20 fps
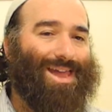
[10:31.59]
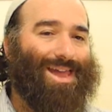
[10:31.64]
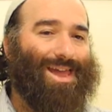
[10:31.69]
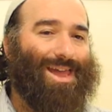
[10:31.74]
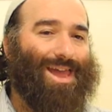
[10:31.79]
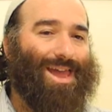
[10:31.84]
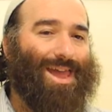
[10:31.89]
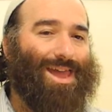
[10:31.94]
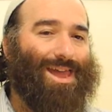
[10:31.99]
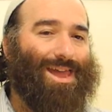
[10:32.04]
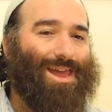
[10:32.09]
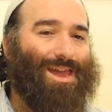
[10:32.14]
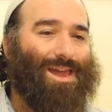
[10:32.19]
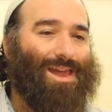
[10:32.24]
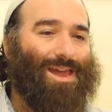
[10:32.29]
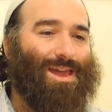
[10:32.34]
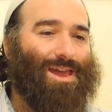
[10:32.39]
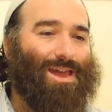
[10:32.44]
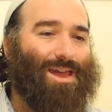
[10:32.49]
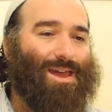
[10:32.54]

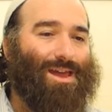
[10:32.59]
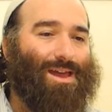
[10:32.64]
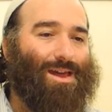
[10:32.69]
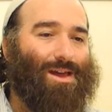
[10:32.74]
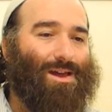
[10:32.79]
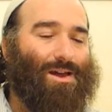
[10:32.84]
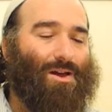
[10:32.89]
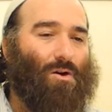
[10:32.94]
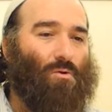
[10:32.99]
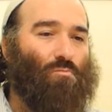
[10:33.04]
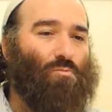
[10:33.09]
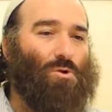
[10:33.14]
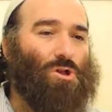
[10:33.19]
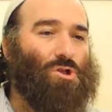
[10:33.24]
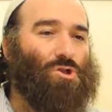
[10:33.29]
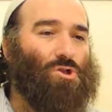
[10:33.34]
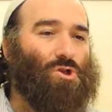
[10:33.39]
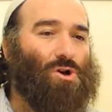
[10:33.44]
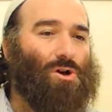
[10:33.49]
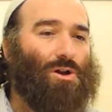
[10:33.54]
a
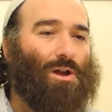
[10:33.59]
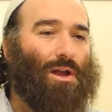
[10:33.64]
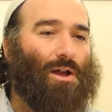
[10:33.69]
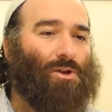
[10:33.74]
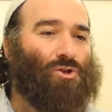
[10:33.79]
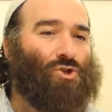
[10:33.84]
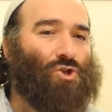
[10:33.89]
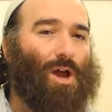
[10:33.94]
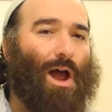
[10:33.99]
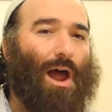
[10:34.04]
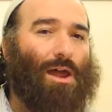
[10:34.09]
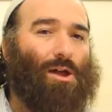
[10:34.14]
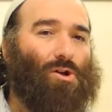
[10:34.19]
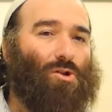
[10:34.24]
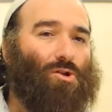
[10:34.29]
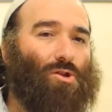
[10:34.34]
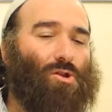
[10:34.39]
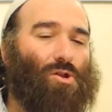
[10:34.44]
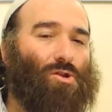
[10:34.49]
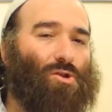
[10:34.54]

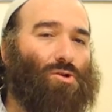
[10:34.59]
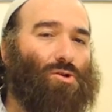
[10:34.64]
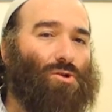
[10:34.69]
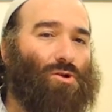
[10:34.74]
child